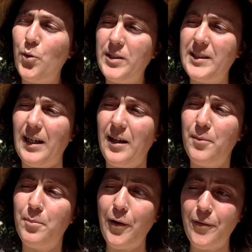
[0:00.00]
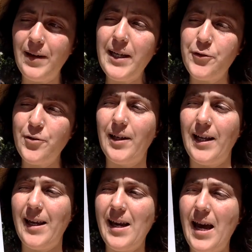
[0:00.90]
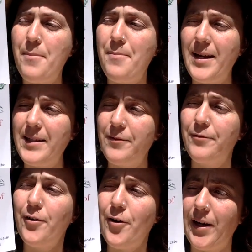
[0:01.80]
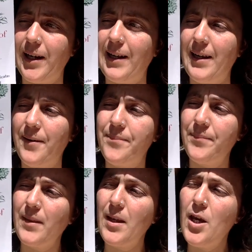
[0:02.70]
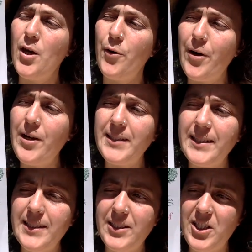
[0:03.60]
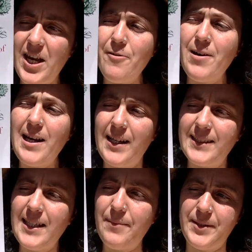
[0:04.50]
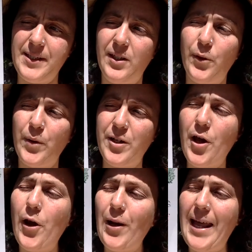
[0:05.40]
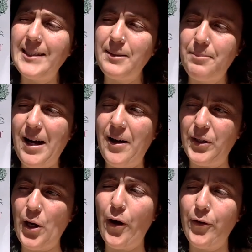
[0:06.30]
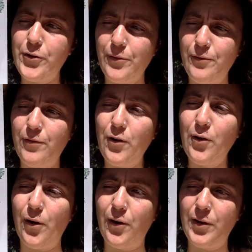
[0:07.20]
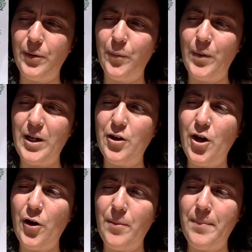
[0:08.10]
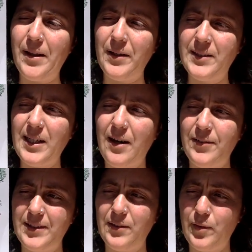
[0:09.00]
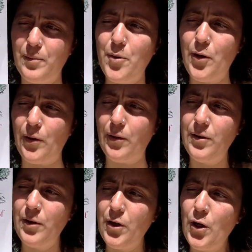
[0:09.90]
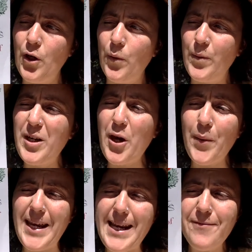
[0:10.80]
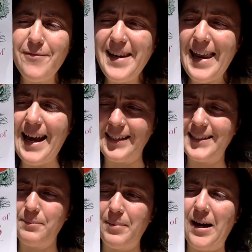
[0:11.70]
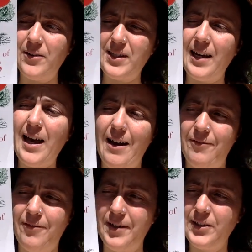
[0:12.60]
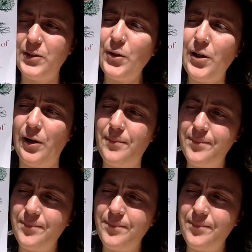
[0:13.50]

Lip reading: water, both literally and metaphorically. Whereas it is generally accepted that we know less about the ocean floor than we know about the surface of the moon, we know even less about life in the soil.